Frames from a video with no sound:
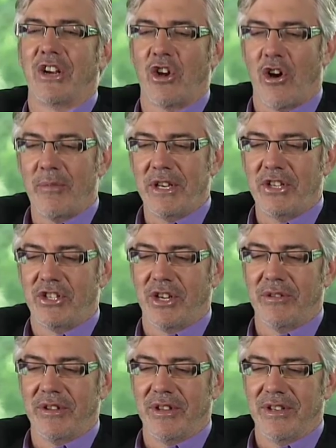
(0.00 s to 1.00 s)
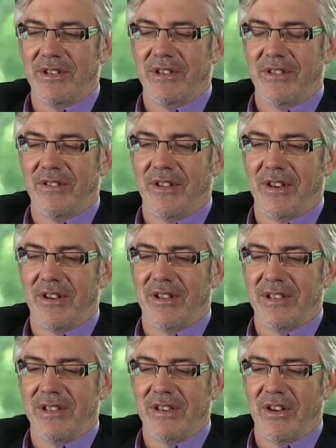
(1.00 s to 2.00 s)
a comedy show in that that
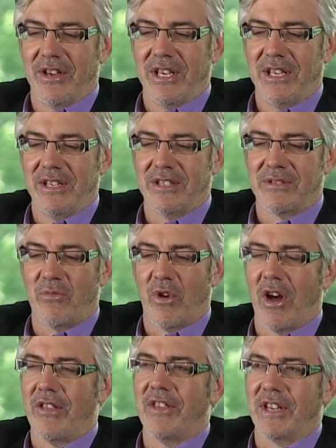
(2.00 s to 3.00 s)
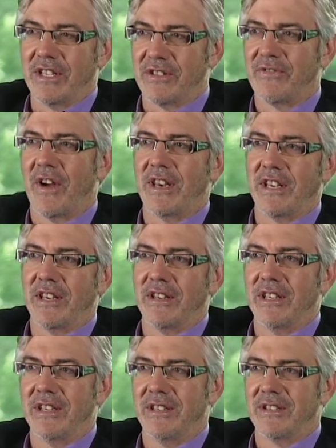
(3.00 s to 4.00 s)
you know here's what I think is funny and
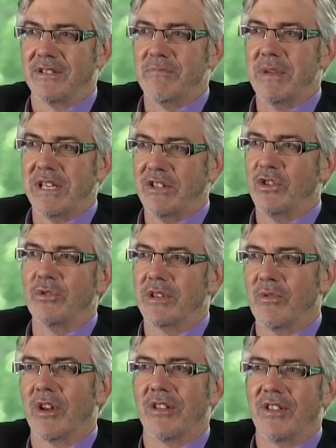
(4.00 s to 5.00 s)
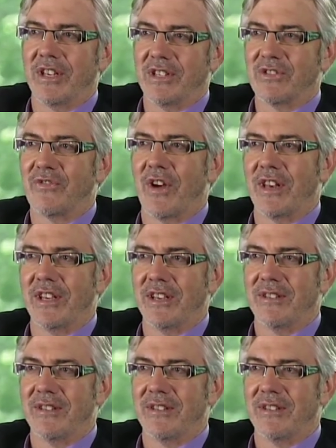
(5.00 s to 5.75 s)
here's me doing what I think is funny,